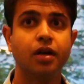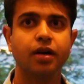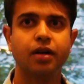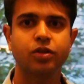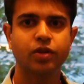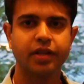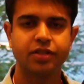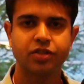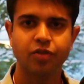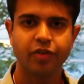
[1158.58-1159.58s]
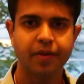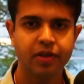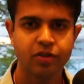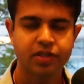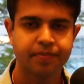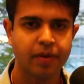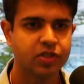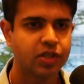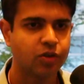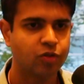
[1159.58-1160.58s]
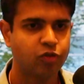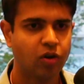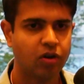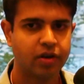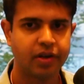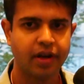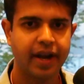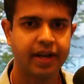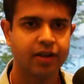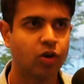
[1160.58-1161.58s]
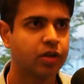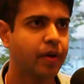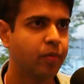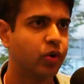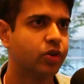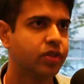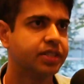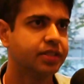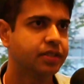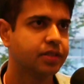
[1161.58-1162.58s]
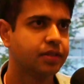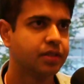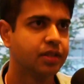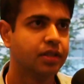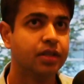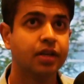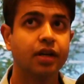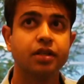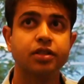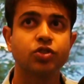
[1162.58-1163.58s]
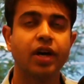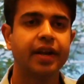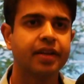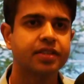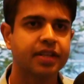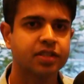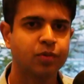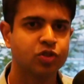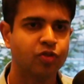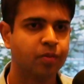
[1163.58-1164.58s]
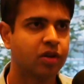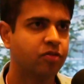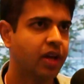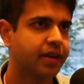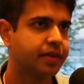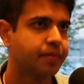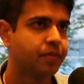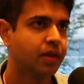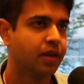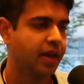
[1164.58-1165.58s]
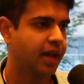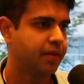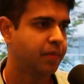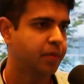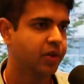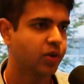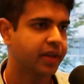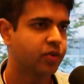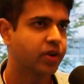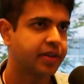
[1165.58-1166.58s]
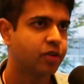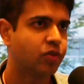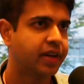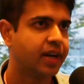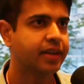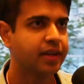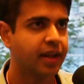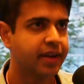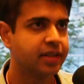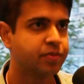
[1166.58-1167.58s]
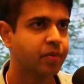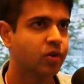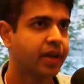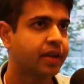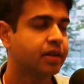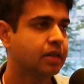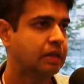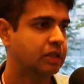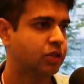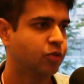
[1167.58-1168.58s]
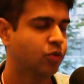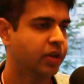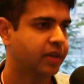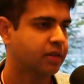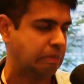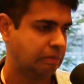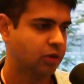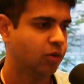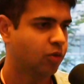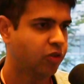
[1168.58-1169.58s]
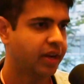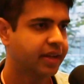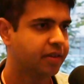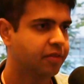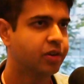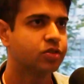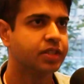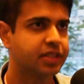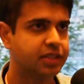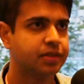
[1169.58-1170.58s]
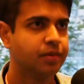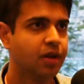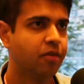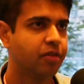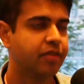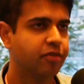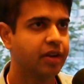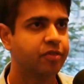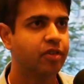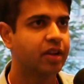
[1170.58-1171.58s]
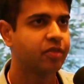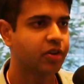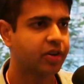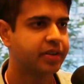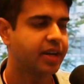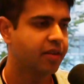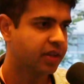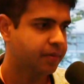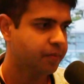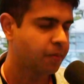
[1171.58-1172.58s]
Totally. So we have been using Memzero for adding long-term memory to the agent. So the idea is like suppose you want to book a flight, and maybe you like United over Delta Airlines. Maybe you like to like go for like window seats and whenever you're traveling.